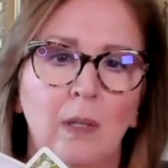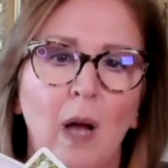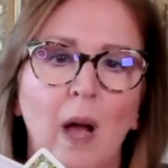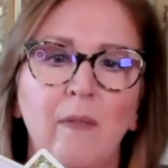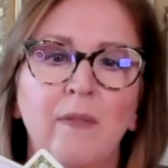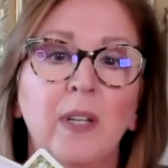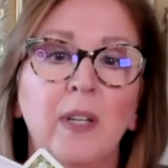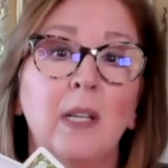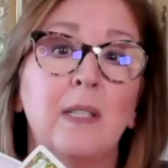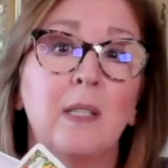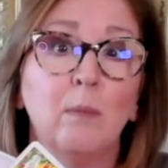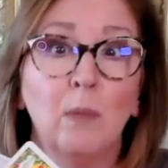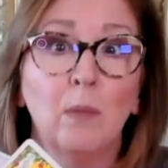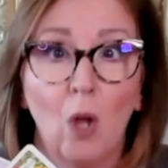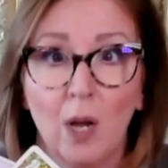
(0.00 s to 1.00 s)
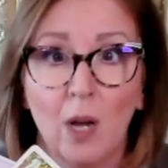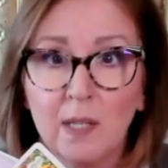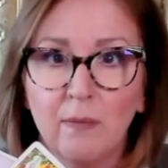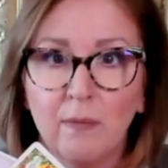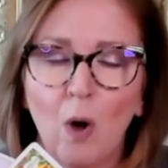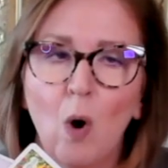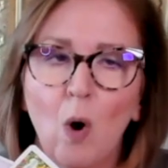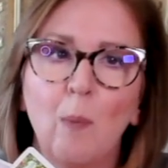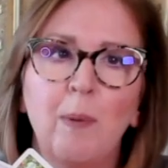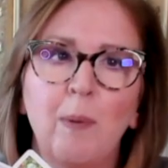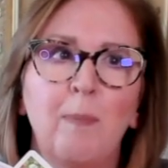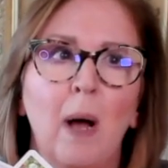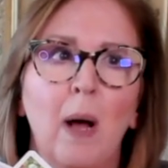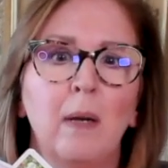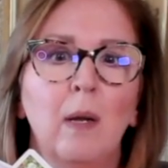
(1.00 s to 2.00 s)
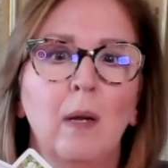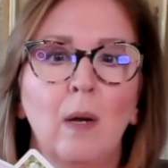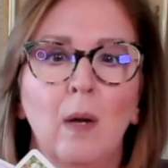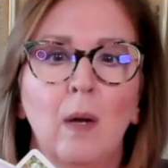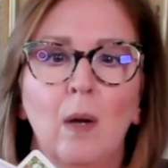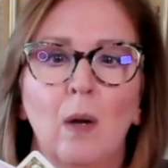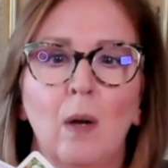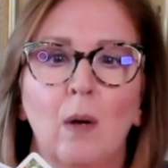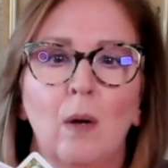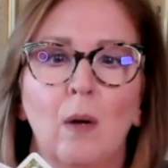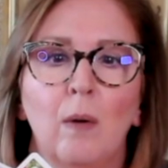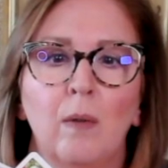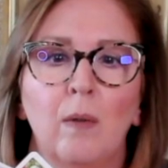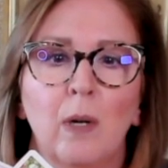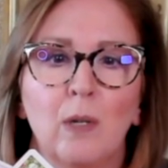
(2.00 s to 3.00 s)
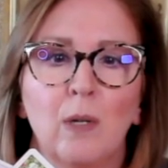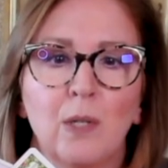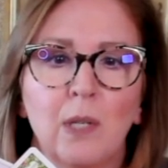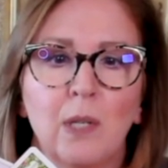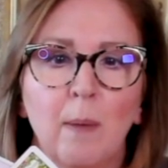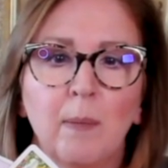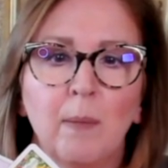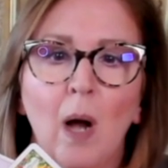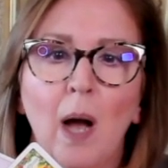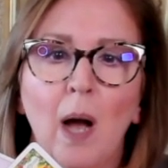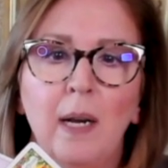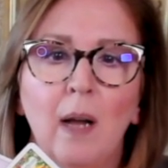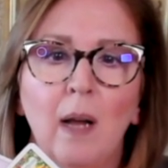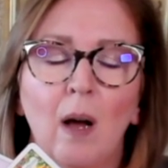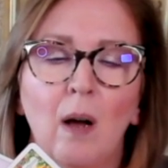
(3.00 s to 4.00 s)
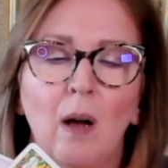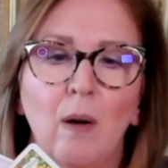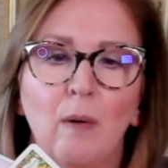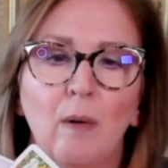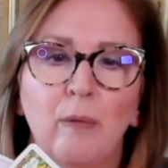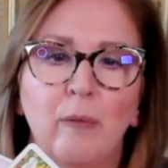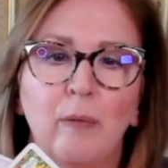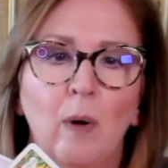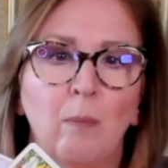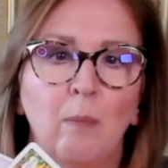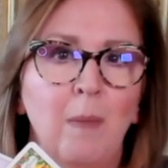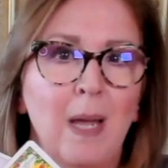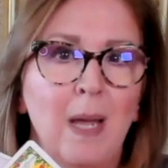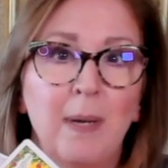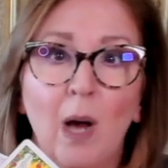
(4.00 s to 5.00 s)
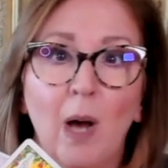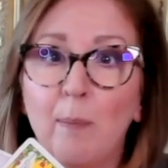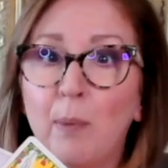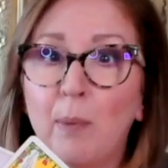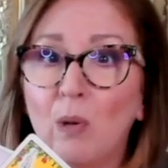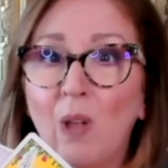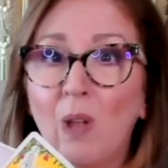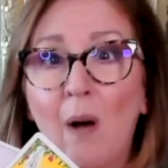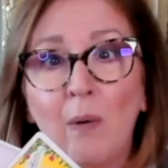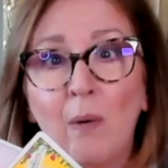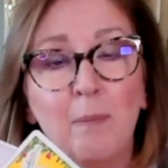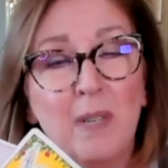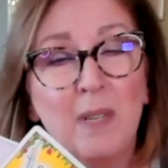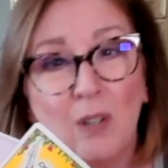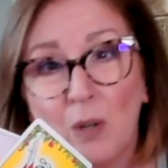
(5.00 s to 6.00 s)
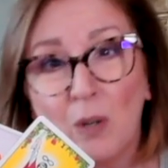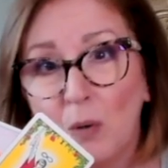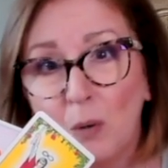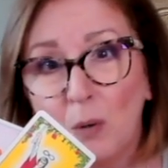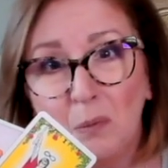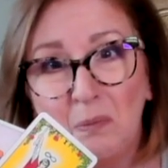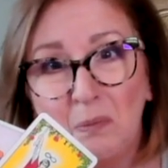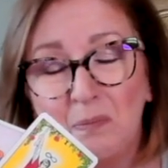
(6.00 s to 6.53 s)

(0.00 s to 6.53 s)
I feel like some loss of hope, but there's some kind of maybe I'll pull out a miracle.